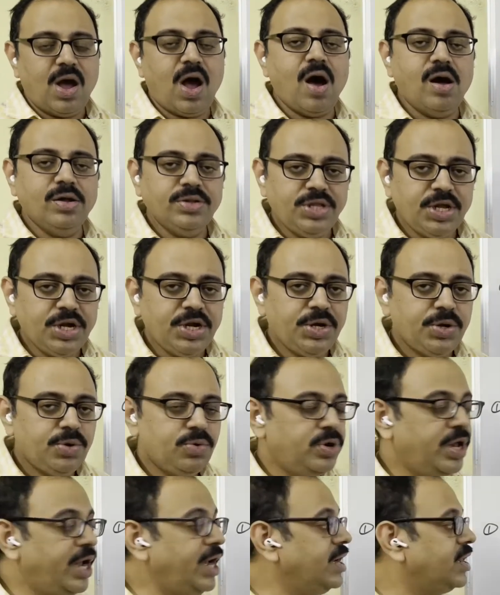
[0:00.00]
On the
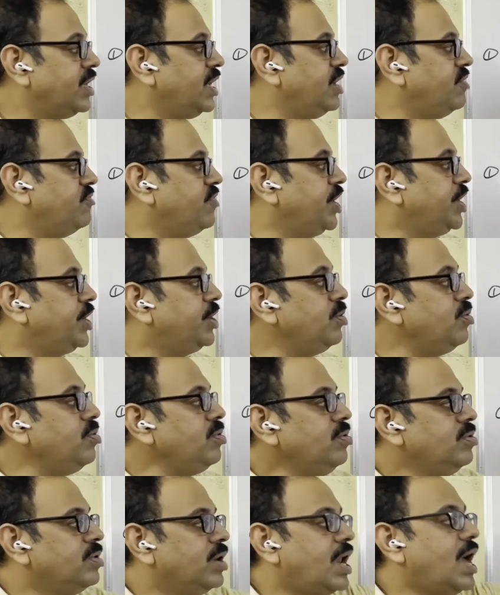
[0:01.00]
due date, he went
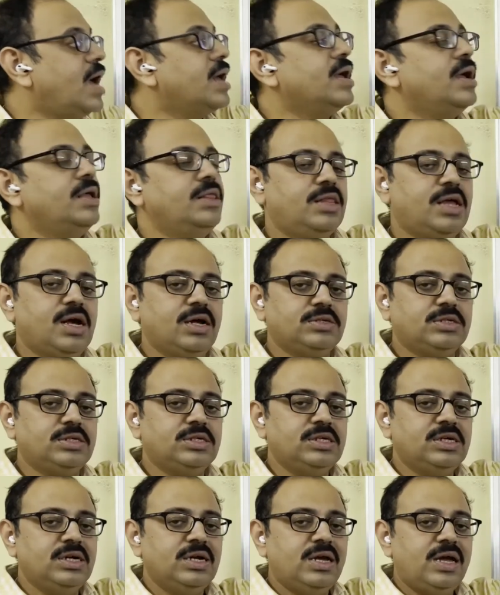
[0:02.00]
to Narayan
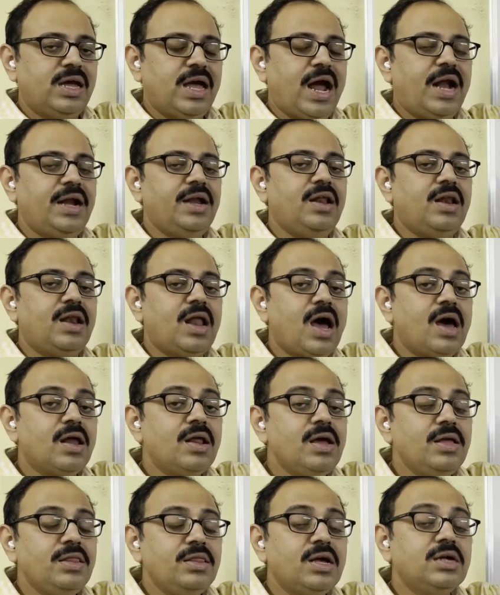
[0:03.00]
Das and
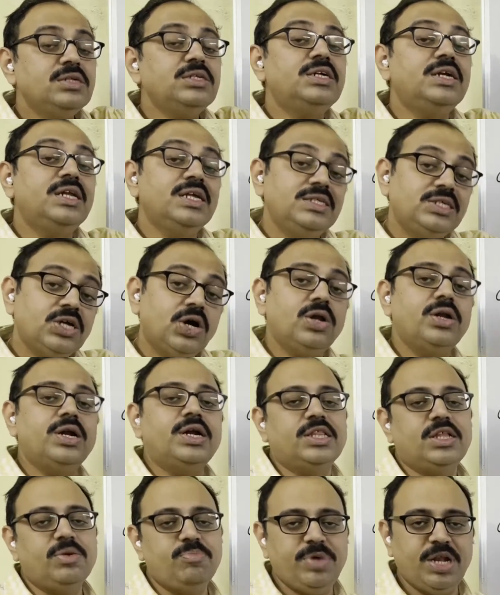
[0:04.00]
Narayan Das
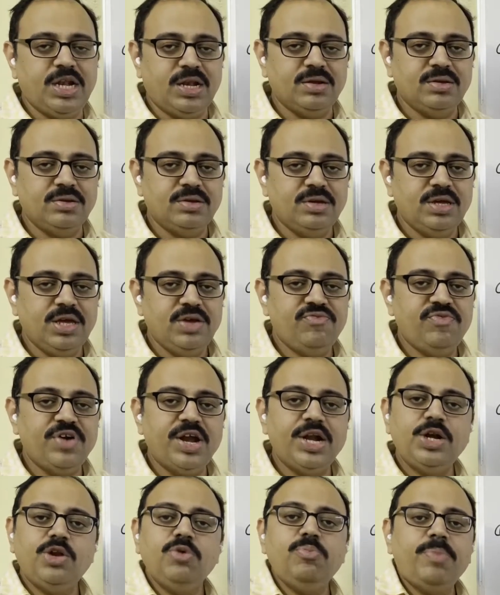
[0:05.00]
dishonored the bill. He
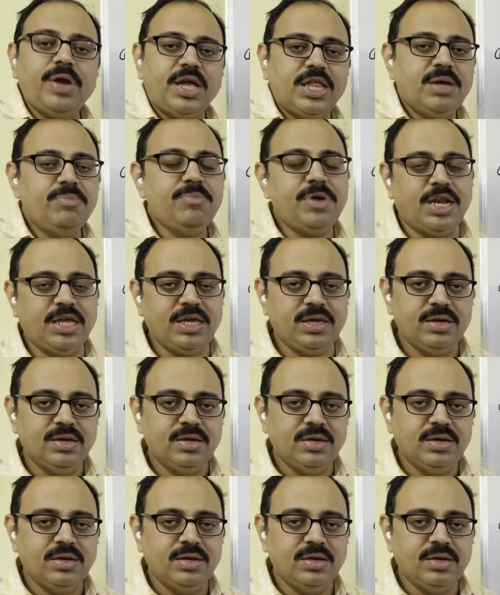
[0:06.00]
failed to pay the money.